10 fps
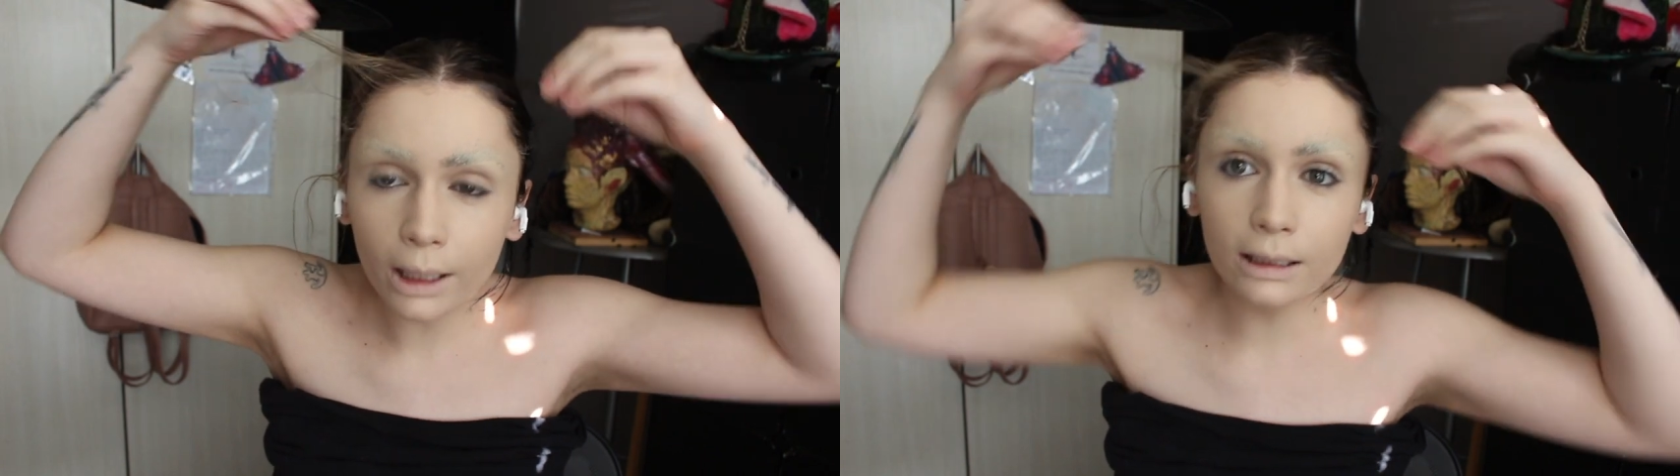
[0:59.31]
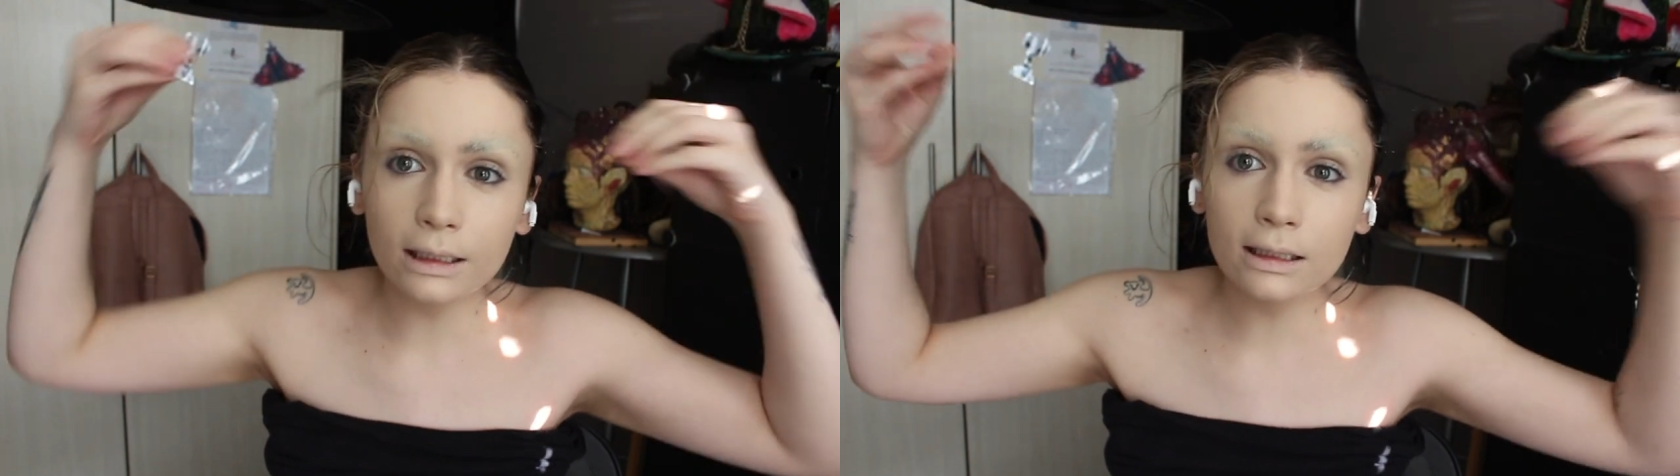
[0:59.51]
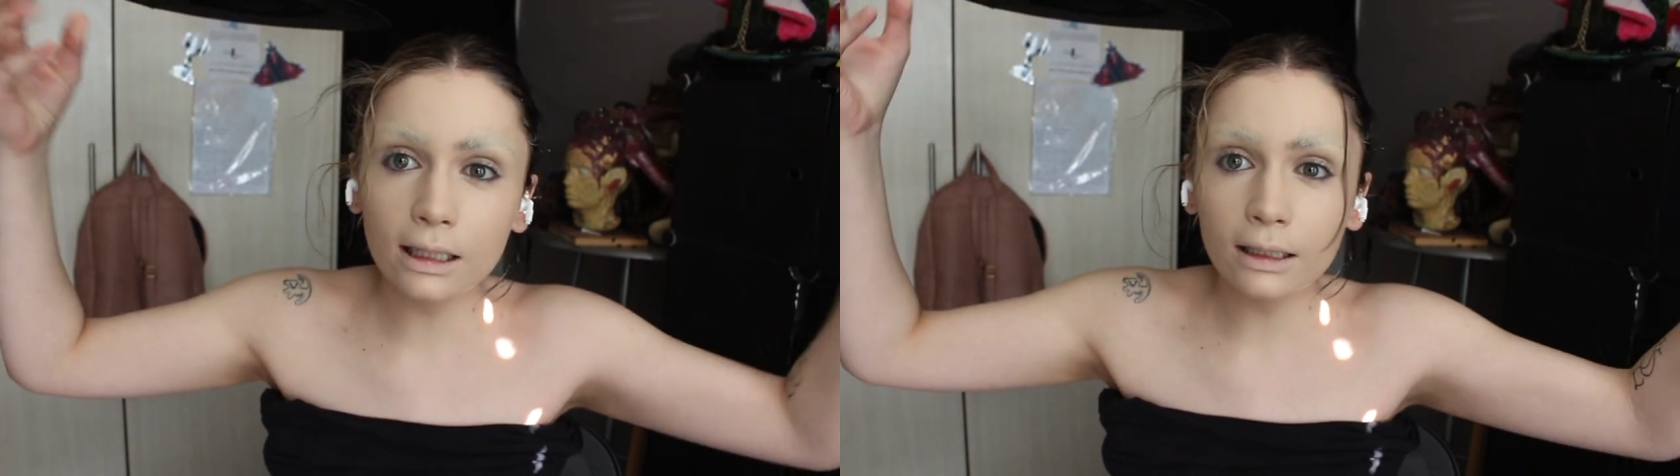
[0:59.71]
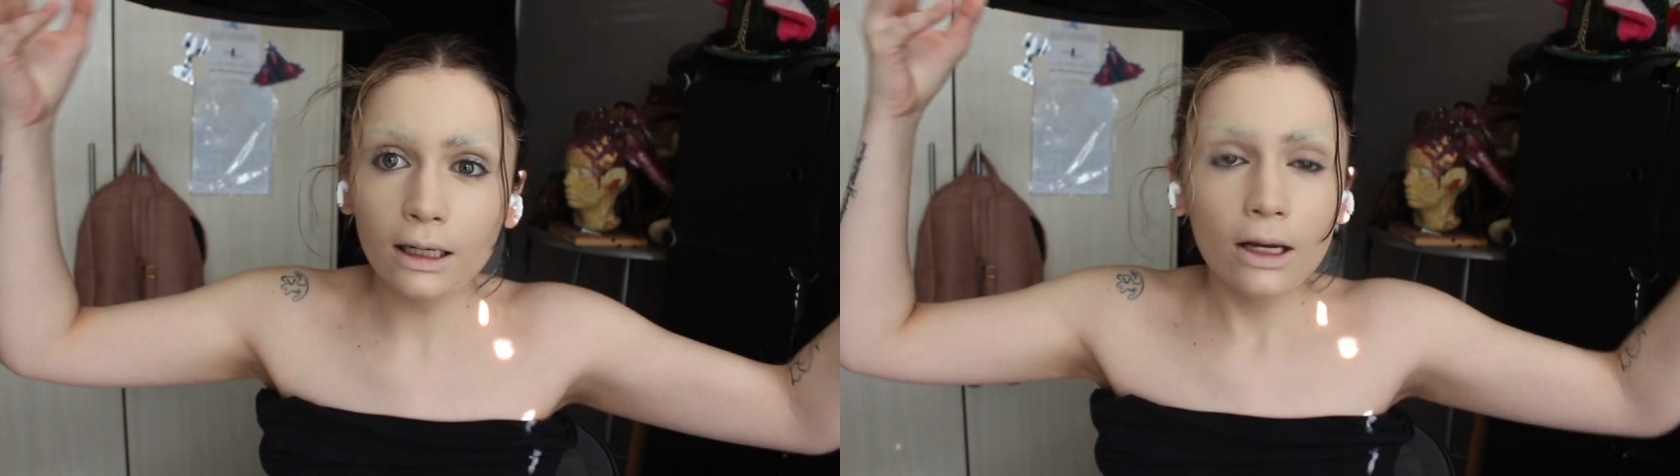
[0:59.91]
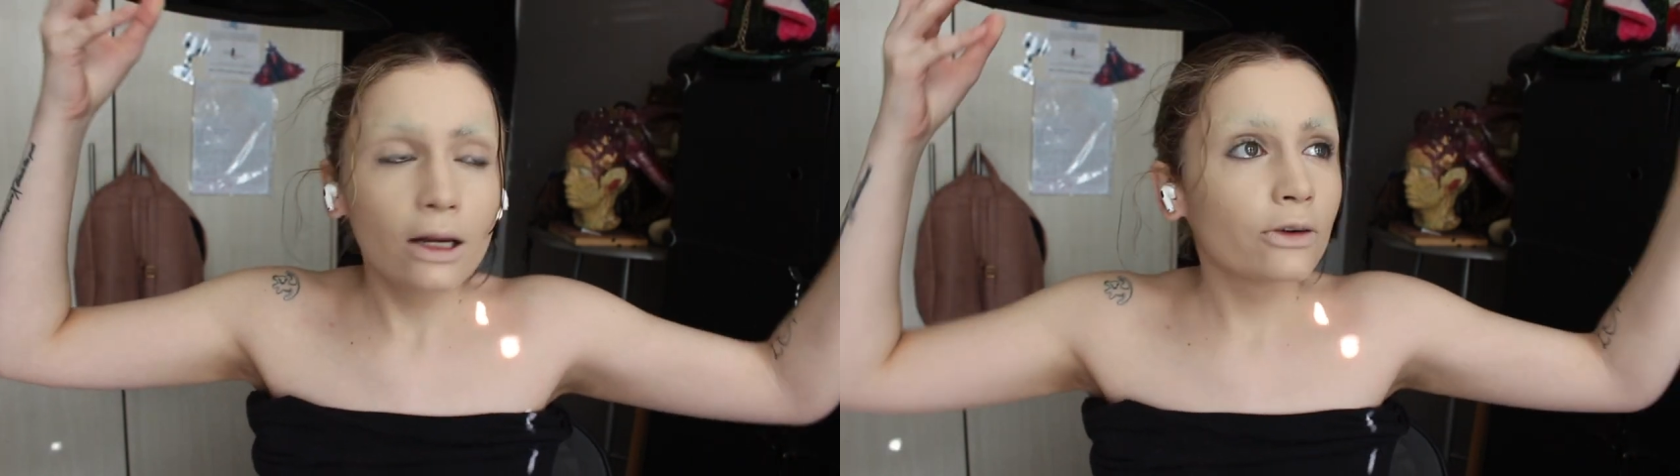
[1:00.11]
It's like
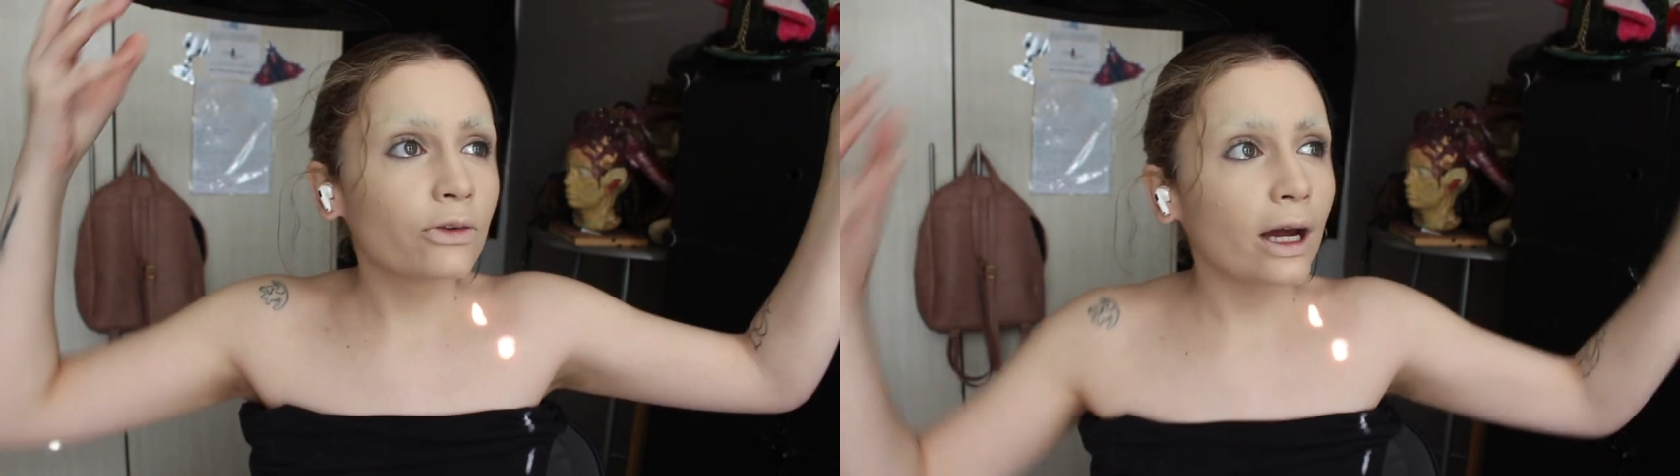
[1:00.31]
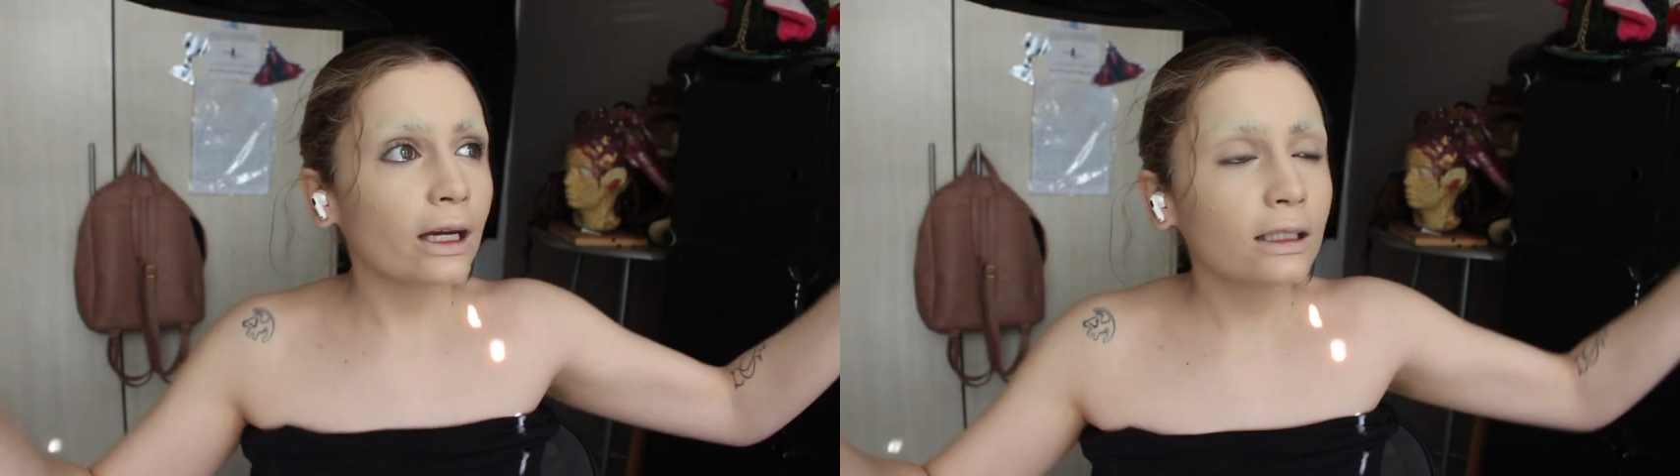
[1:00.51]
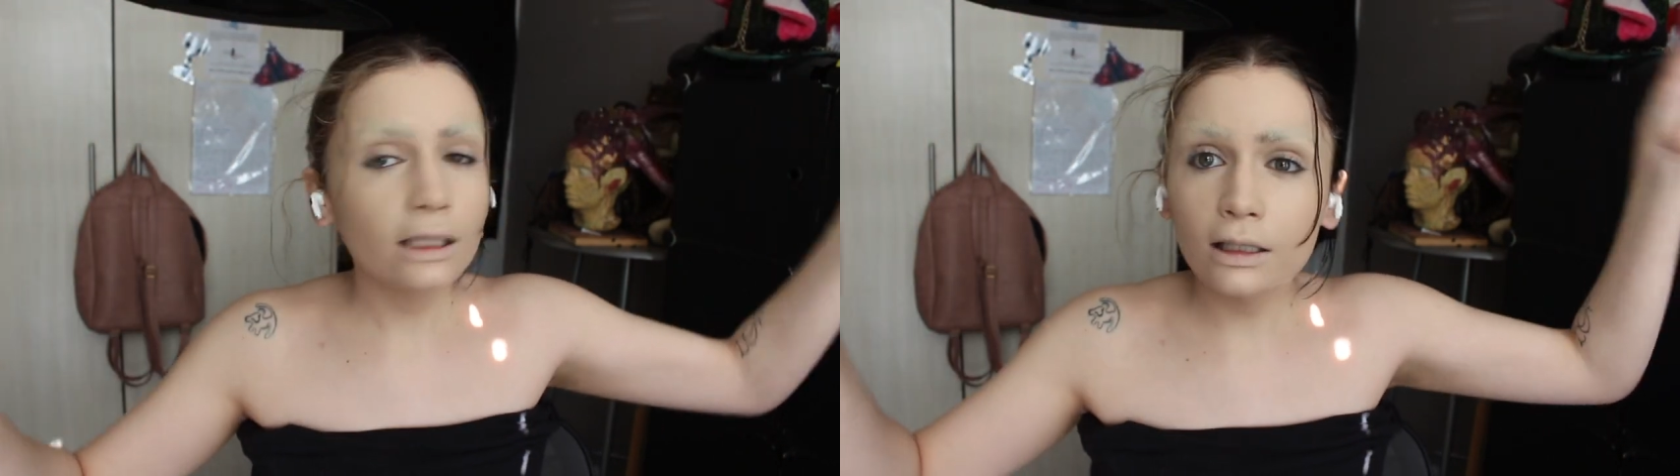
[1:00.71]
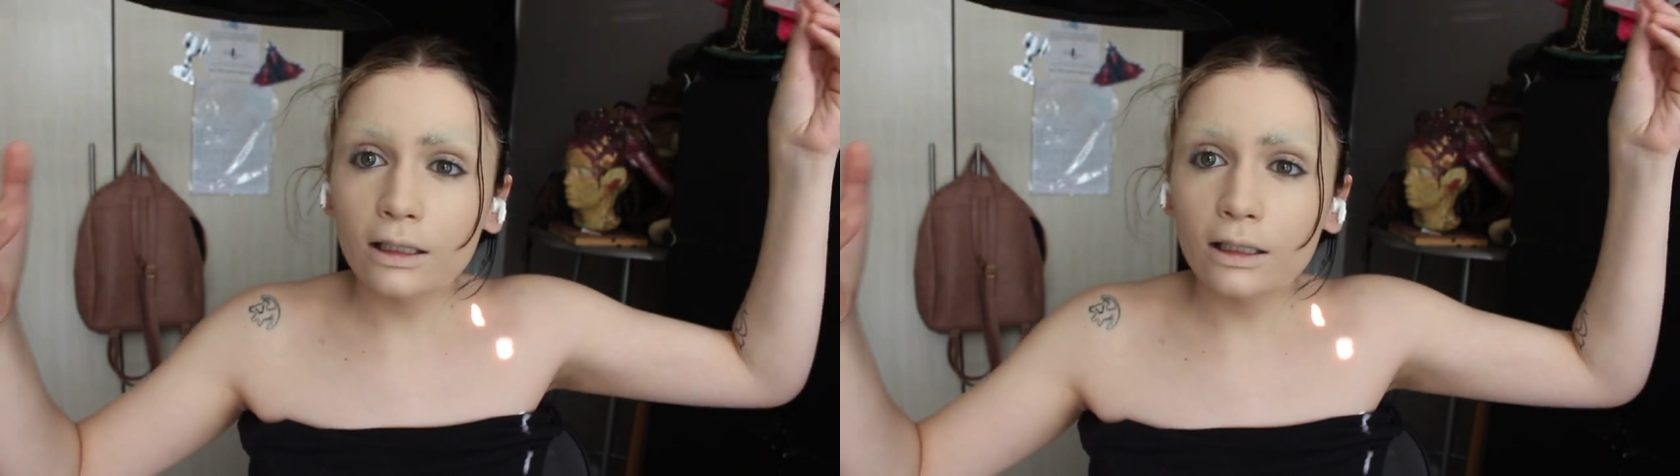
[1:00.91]
rainy